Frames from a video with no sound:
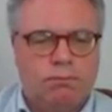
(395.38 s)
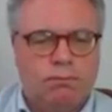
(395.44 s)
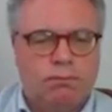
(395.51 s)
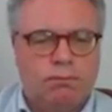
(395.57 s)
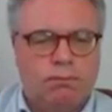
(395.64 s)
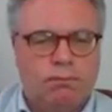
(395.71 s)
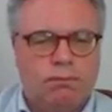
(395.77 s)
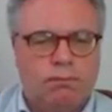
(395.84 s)

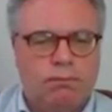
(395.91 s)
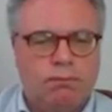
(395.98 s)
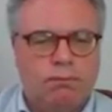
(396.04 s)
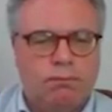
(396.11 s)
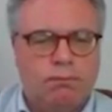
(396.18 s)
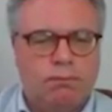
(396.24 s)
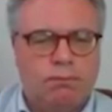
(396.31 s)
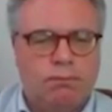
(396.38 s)

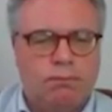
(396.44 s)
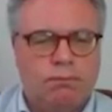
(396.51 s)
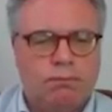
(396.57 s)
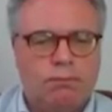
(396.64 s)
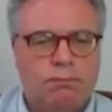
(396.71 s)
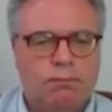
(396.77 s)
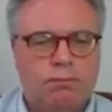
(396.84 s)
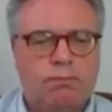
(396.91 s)

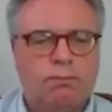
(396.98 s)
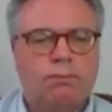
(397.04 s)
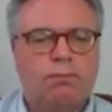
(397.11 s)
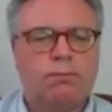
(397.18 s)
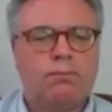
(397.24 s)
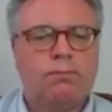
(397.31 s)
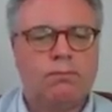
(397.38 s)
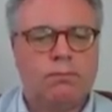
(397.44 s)

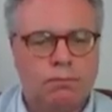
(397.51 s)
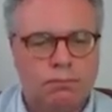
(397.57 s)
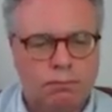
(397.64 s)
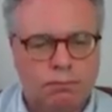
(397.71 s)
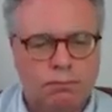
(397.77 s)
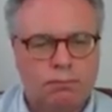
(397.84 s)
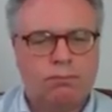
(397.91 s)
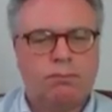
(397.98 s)

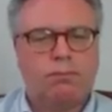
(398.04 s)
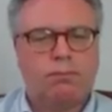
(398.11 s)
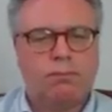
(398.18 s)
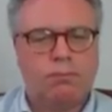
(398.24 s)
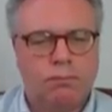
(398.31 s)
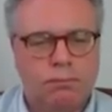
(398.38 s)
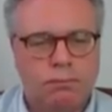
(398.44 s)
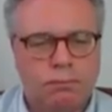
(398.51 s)

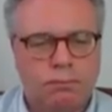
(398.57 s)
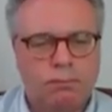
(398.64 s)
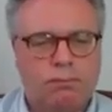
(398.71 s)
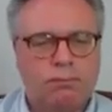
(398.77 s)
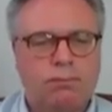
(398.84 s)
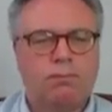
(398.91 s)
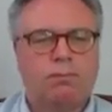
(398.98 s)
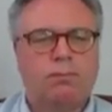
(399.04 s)

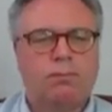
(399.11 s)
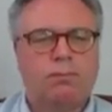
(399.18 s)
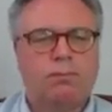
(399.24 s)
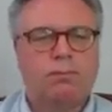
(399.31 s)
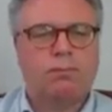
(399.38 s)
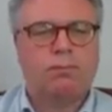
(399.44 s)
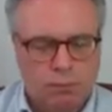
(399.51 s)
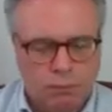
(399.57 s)

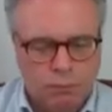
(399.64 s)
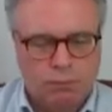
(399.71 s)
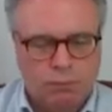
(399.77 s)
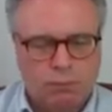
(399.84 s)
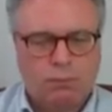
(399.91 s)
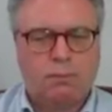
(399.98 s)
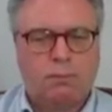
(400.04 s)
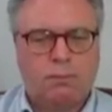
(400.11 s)

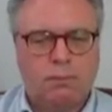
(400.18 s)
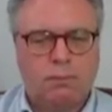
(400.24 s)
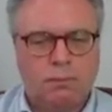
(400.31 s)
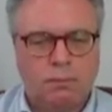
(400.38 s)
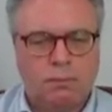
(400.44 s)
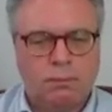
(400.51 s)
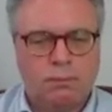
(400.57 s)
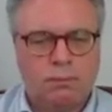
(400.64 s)

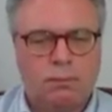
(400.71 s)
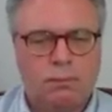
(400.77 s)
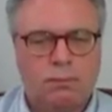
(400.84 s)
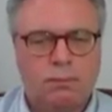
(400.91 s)
This person isn't speaking.